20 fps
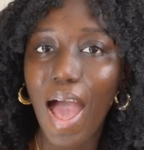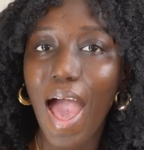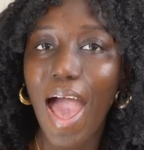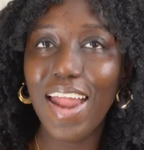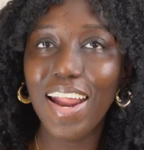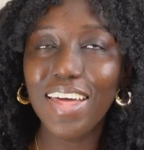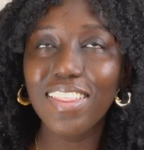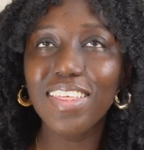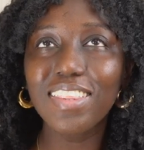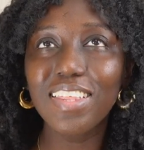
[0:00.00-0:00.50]
And
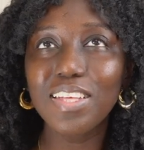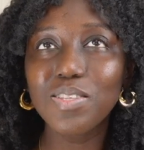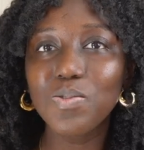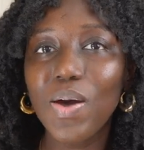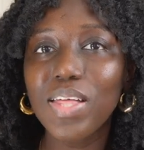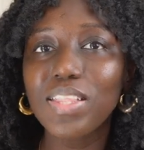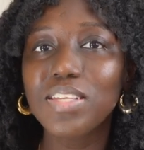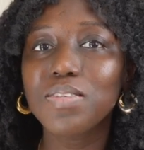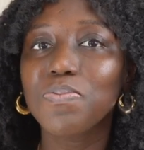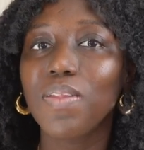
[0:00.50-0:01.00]
I think that's
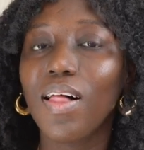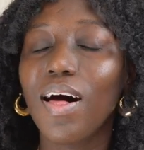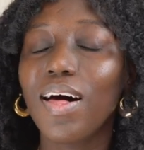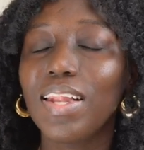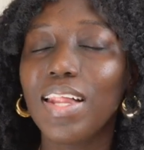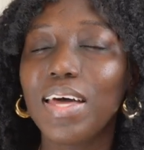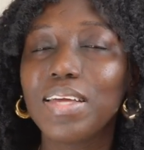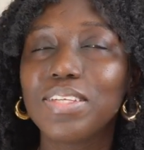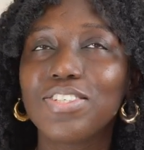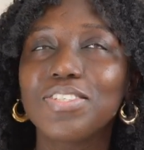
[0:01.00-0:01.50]
why this
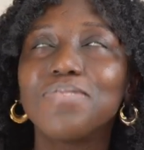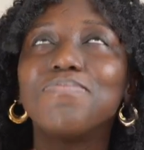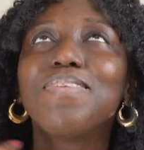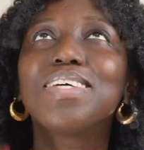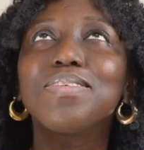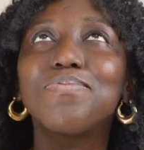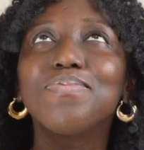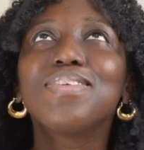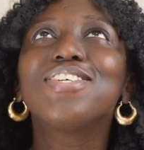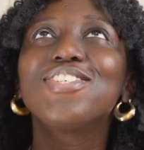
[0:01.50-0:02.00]
plotline just
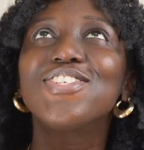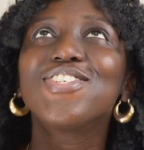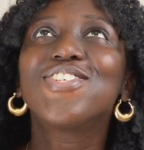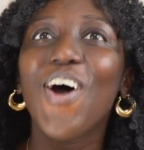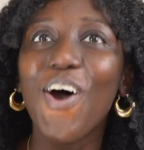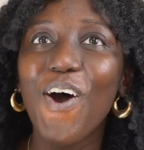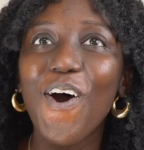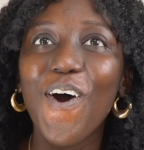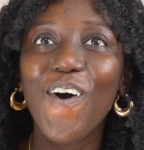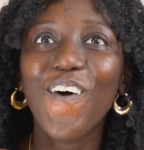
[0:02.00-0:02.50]
makes me
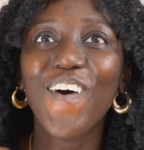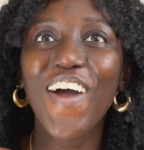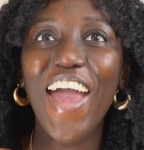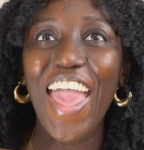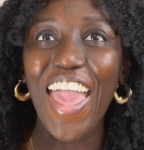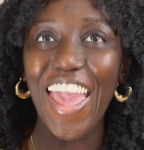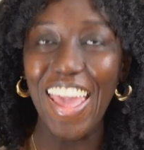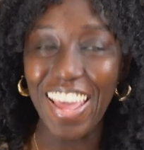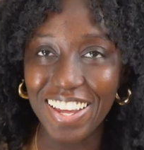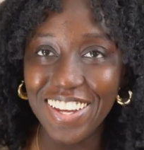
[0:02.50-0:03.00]
so
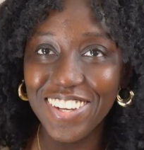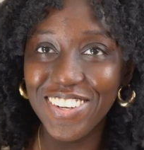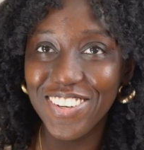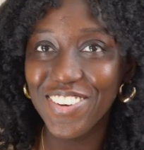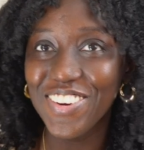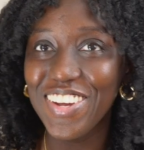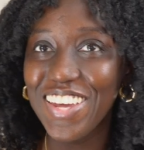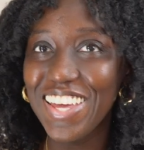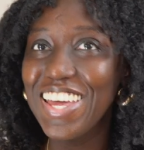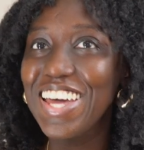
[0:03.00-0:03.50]

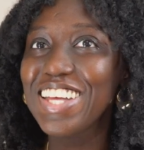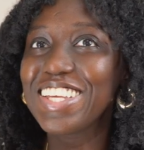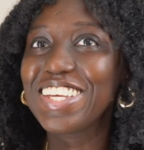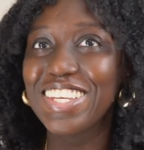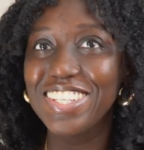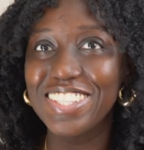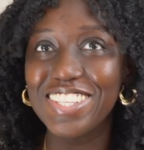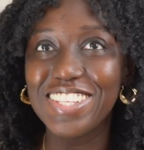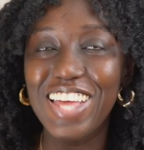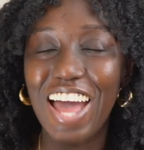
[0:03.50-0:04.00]
angry
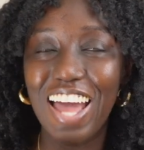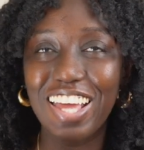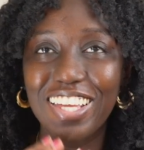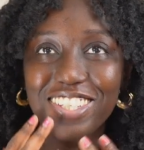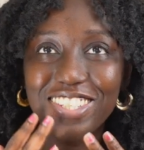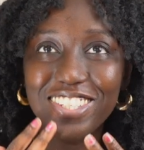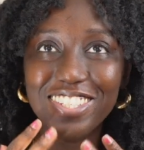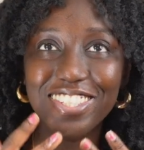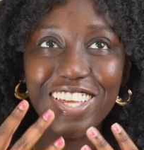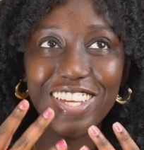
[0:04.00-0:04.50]
and I
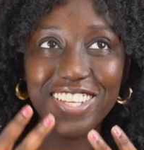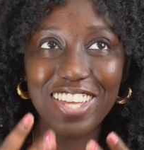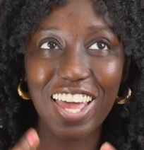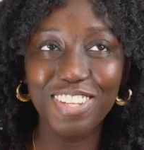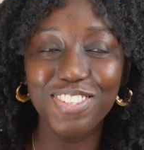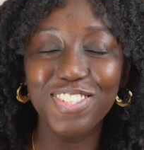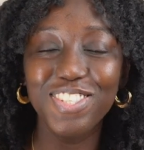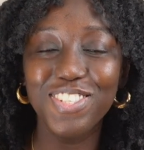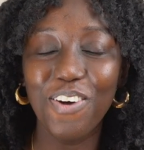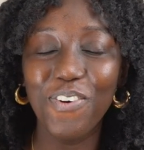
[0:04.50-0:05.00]
just get
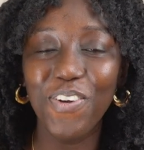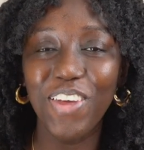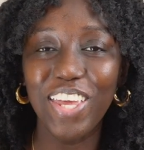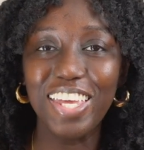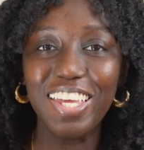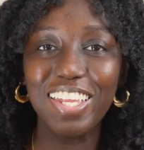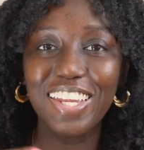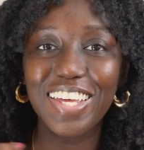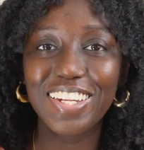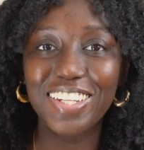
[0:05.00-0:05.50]
hit so
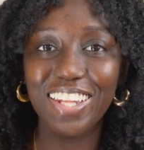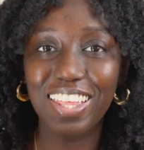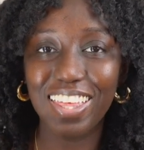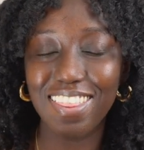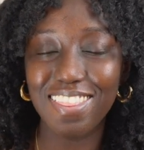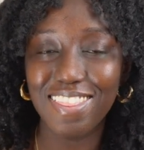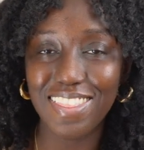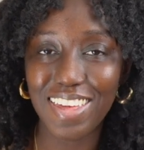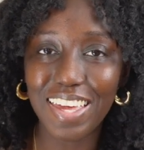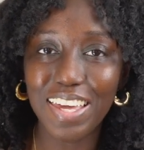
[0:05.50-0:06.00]
heated like
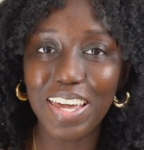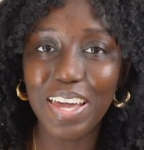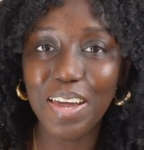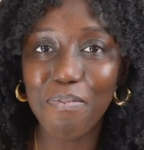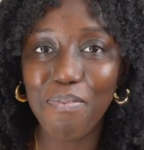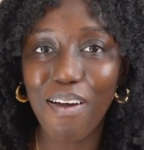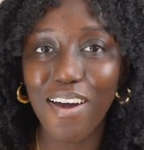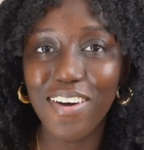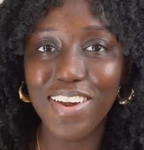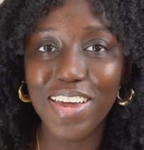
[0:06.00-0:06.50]
thinking
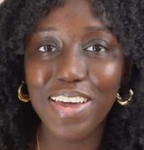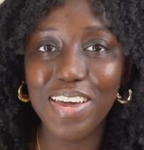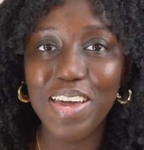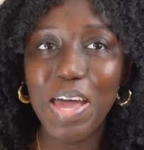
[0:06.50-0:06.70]
about it,